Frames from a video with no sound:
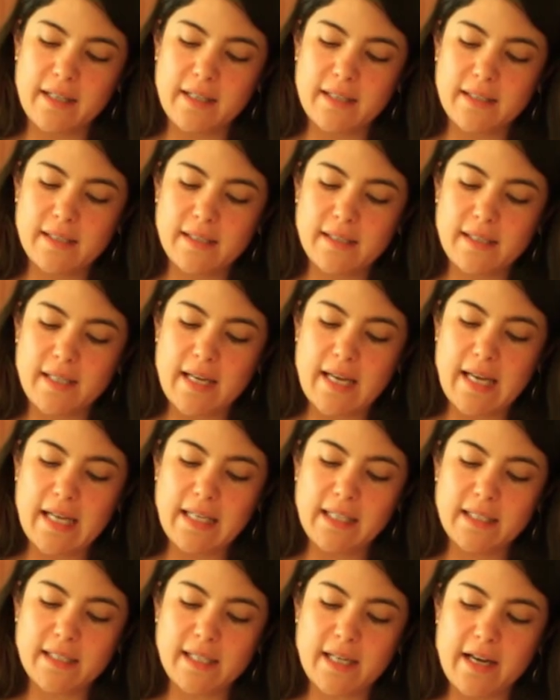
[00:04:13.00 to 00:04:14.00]
this
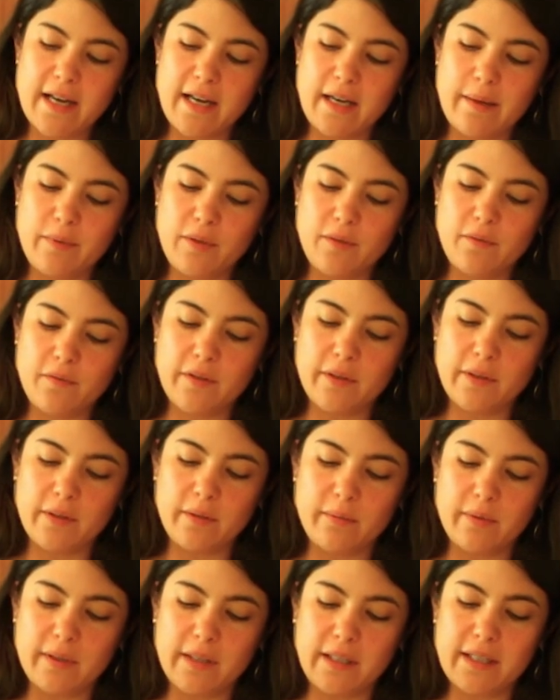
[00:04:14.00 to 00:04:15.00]
anytime you feel
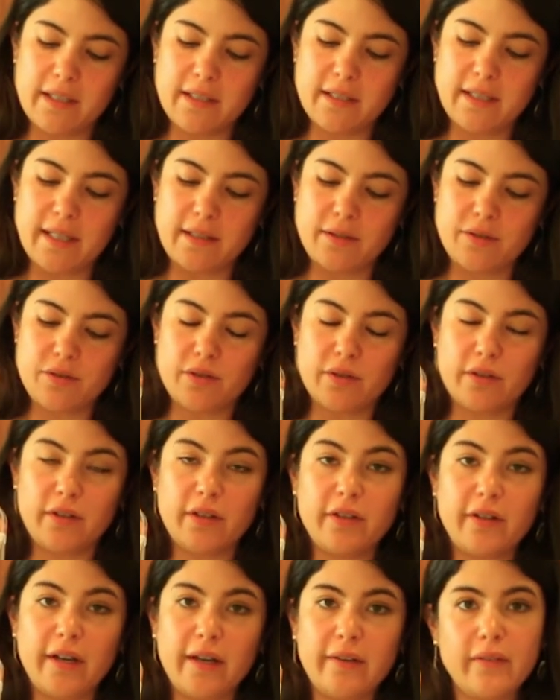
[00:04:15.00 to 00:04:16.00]
a really intense
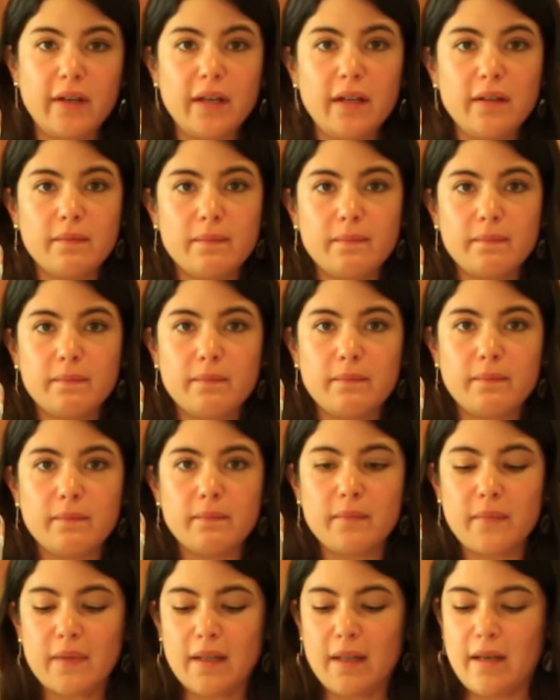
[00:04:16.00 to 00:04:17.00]
sugar craving,
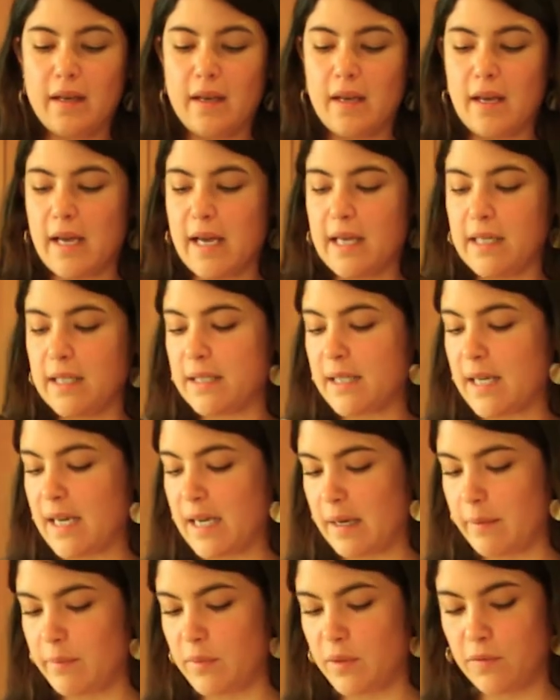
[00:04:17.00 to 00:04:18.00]

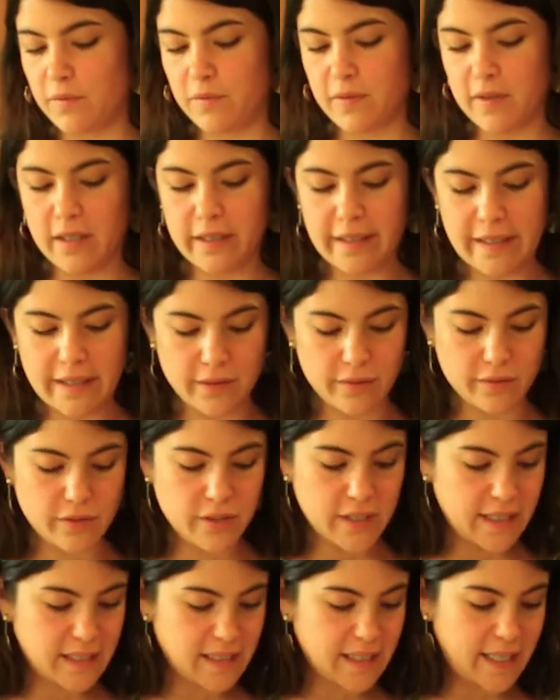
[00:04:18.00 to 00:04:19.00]
anytime you feel like you
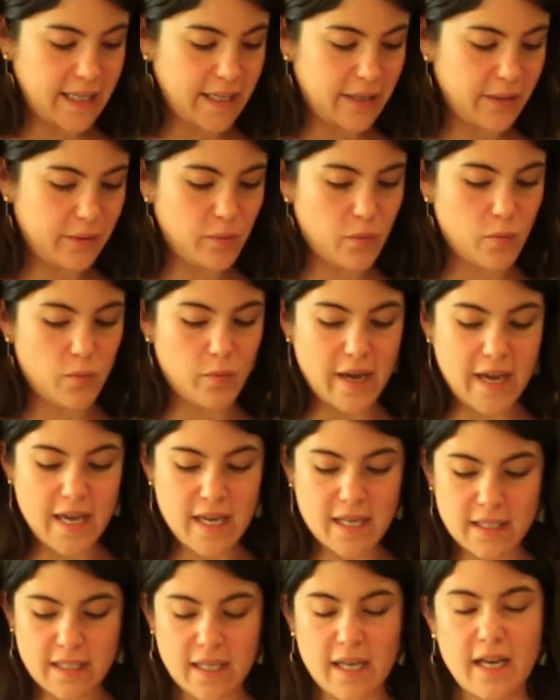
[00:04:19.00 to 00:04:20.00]
just can't
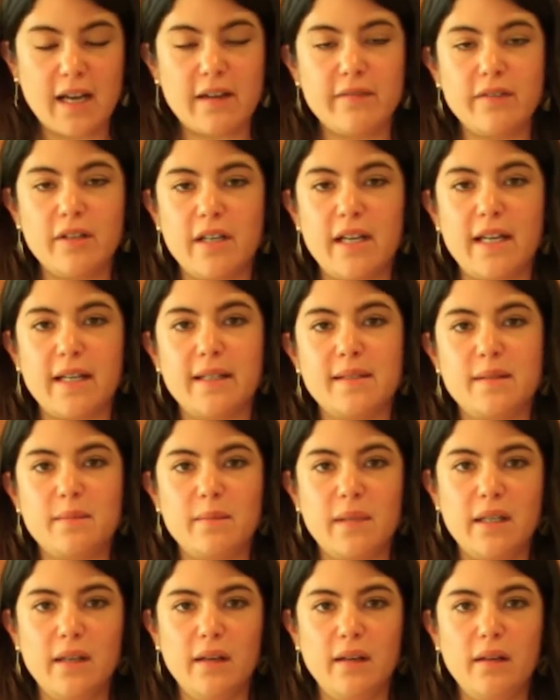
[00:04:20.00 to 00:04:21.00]
wait to have your next
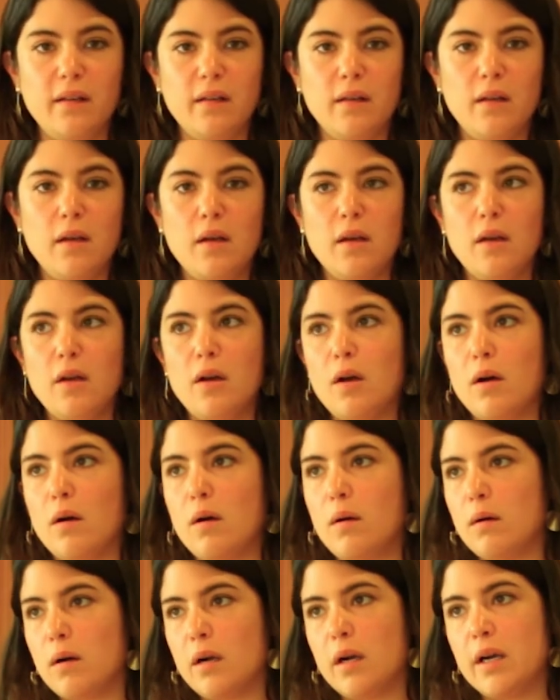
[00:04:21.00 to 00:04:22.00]
meal,
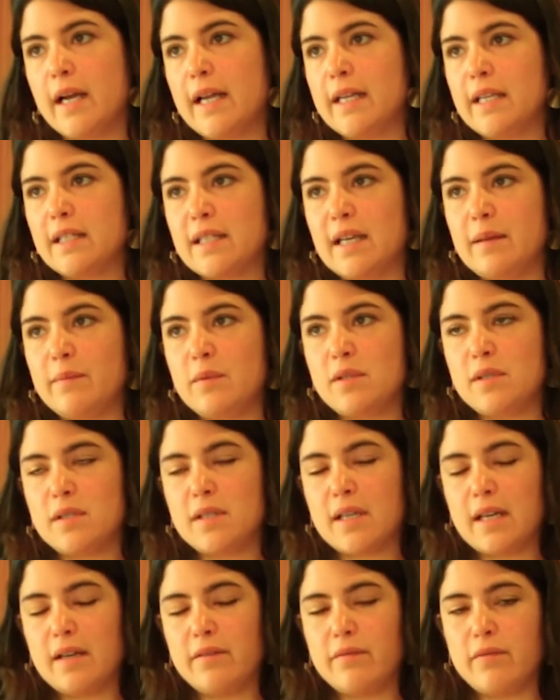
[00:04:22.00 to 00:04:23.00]
or anytime you
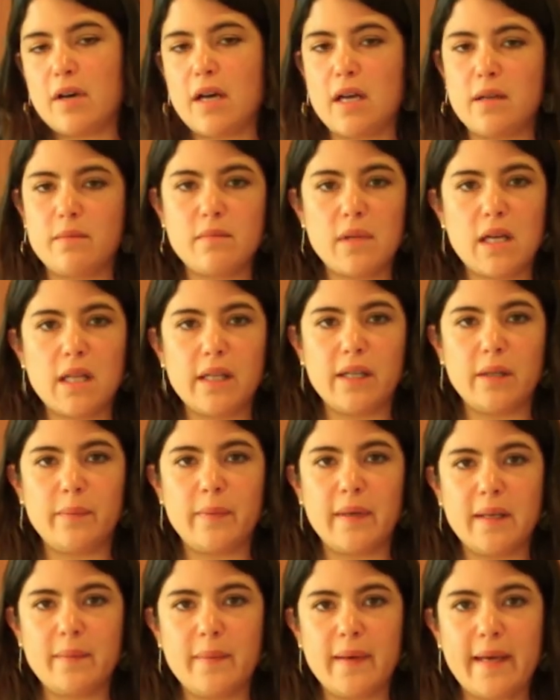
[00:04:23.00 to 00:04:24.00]
just kind of want a
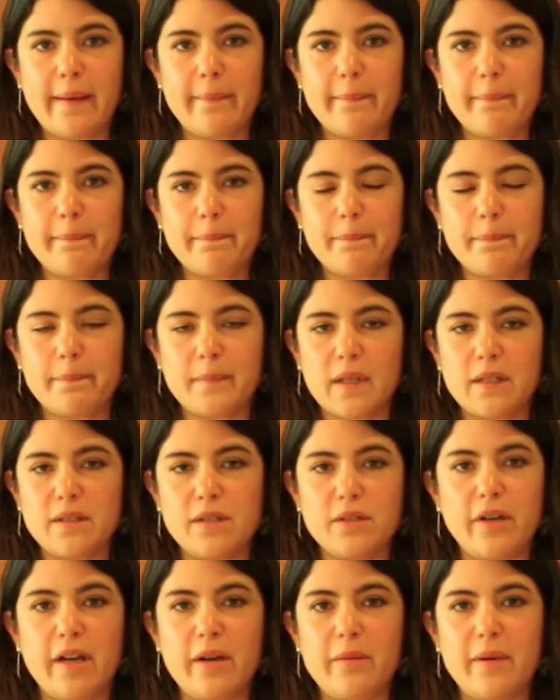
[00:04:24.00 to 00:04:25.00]
little pick-me-up.
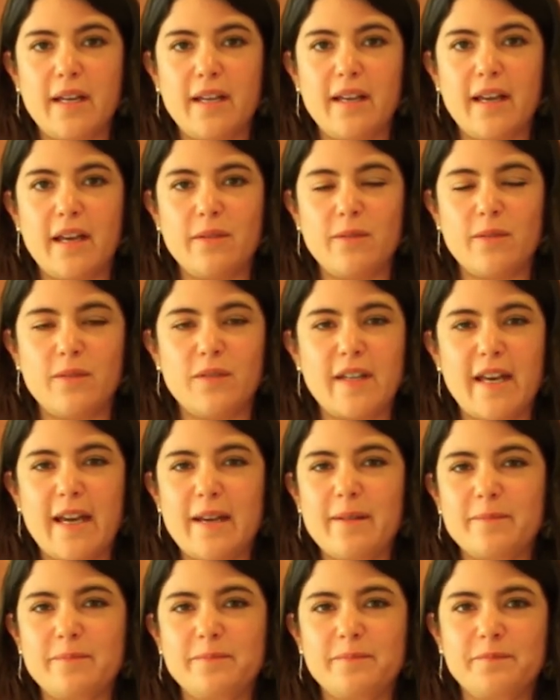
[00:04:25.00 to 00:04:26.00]
It's a great way to get through the
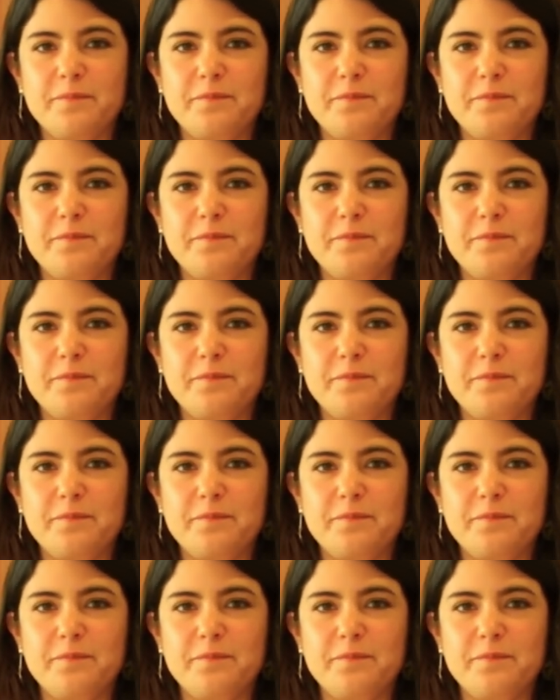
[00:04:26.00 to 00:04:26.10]
day.